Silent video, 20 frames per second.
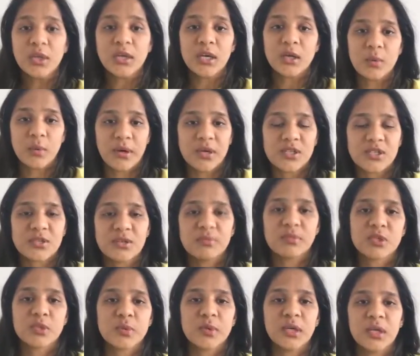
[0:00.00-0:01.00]
equation
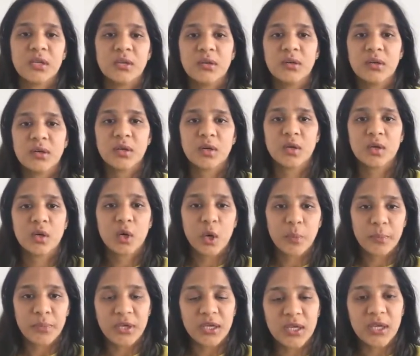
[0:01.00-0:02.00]
between
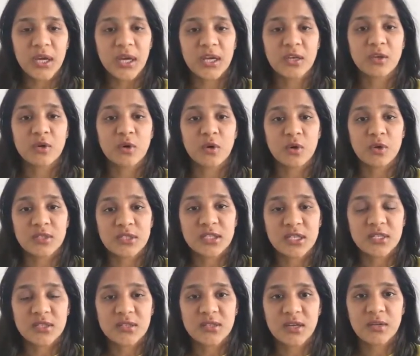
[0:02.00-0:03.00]
copy and
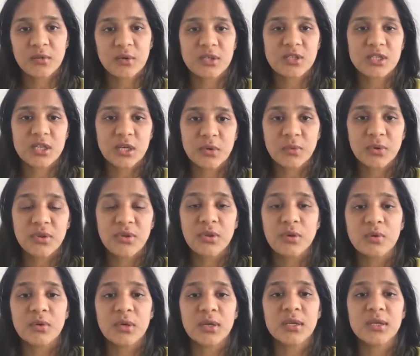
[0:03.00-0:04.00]
content that I want to share with
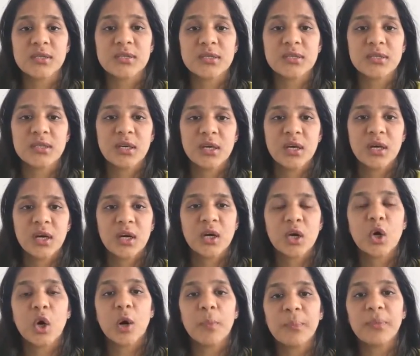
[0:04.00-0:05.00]
you is
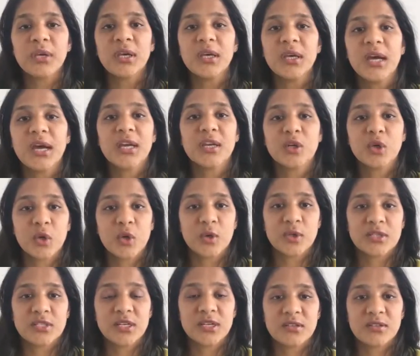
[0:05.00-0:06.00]
copy and
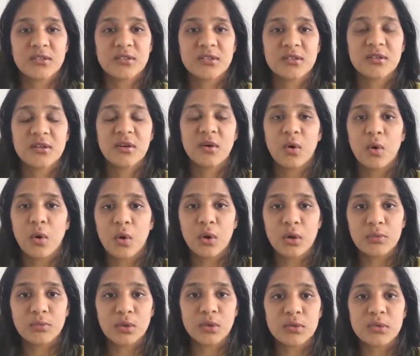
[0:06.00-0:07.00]
content
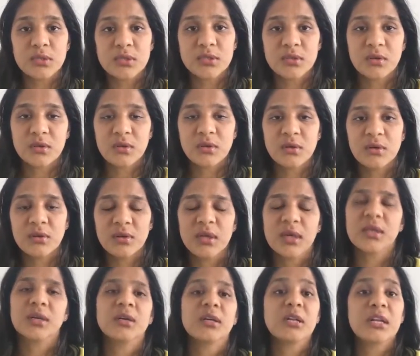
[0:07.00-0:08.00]
almost
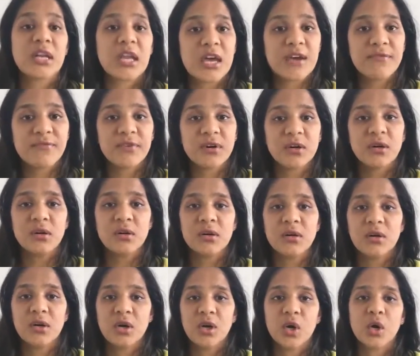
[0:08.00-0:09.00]
like never
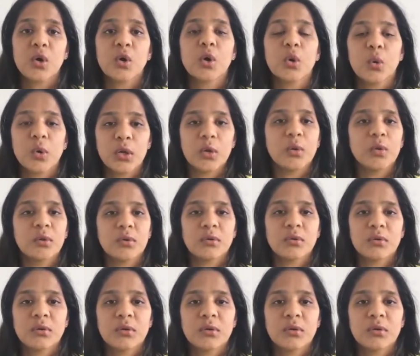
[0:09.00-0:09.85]
go alone.